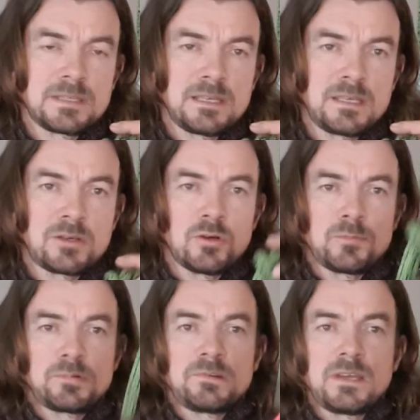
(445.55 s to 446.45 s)

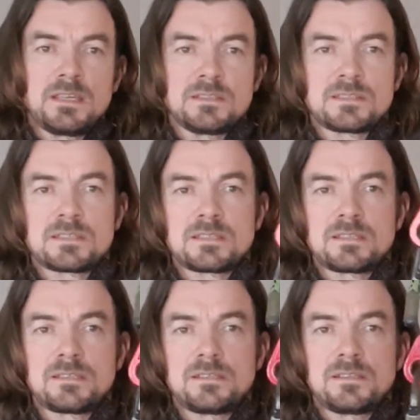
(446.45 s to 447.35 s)
incorporates
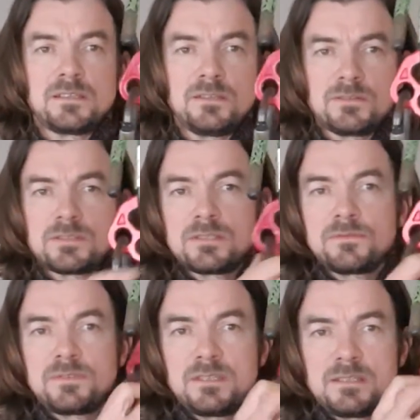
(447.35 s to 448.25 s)
the use
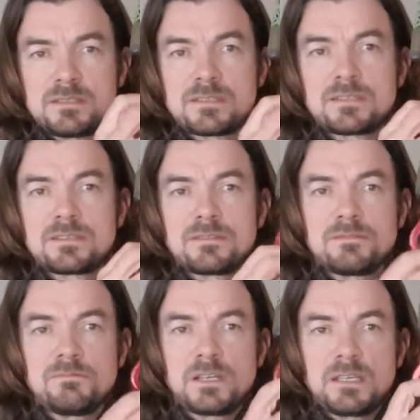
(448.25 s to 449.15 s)
of these
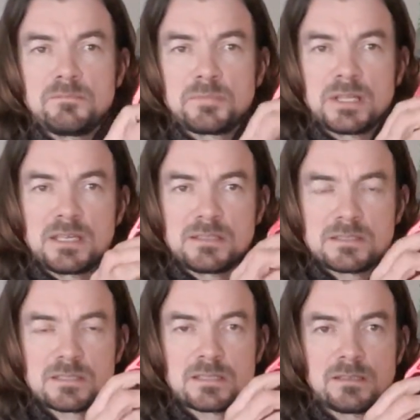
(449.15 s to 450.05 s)
rigging
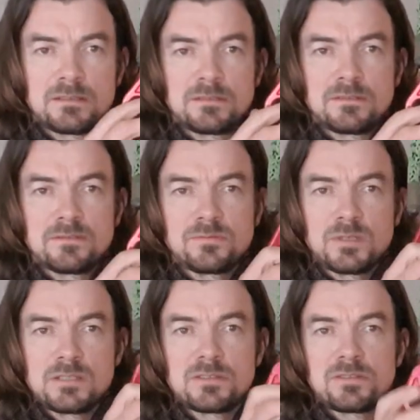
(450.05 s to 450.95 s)
plates, of
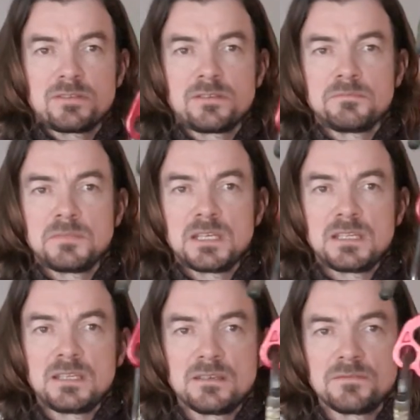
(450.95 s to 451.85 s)
which there are
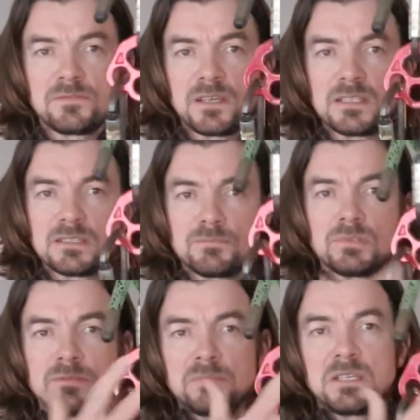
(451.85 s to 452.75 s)
many
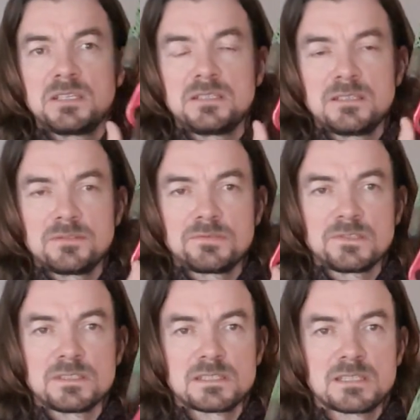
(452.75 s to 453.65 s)
available, many
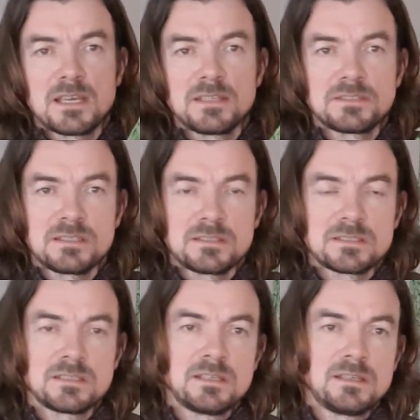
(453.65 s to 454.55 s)
different
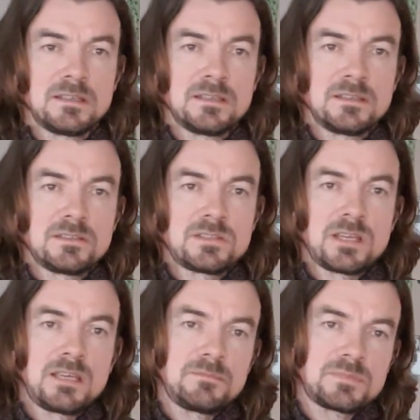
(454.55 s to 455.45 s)
sizes,
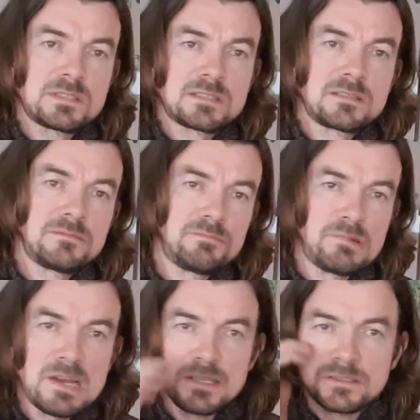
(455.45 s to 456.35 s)
shapes,
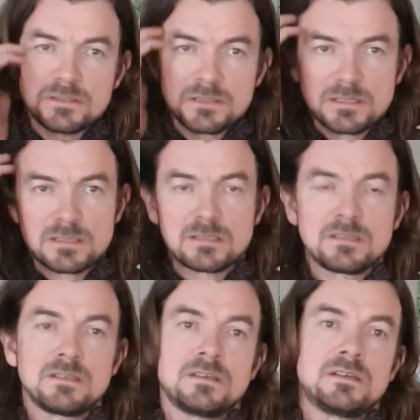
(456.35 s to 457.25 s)
brands.
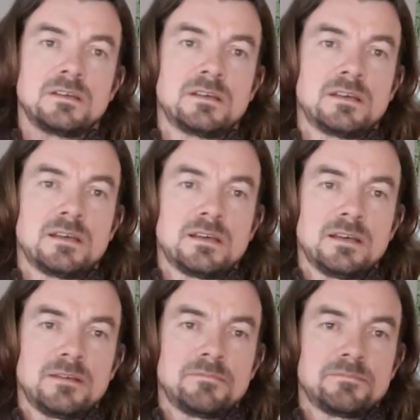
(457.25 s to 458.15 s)

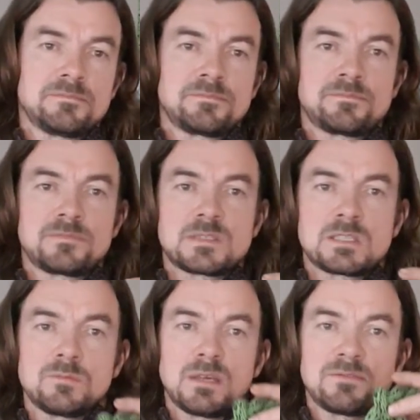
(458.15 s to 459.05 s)

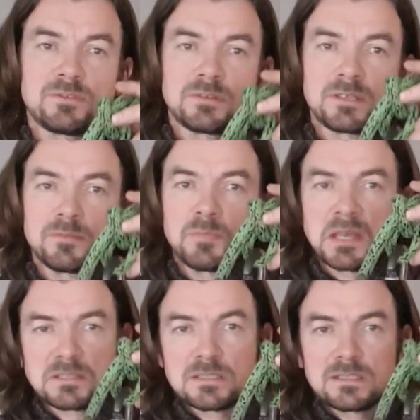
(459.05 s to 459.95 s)
Some have a
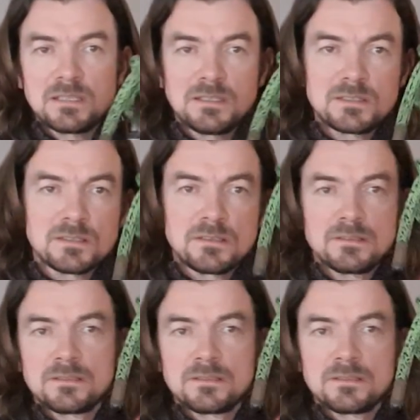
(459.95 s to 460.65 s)
capacity to